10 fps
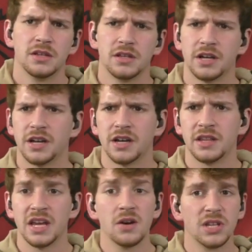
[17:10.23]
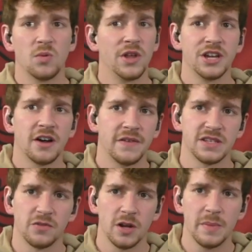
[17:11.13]
They only won the
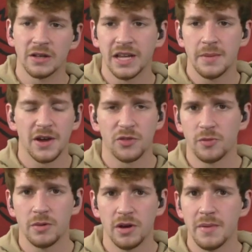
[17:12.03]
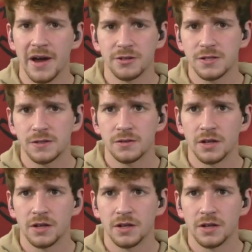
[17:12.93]
offensive rebound game by 3 rebounds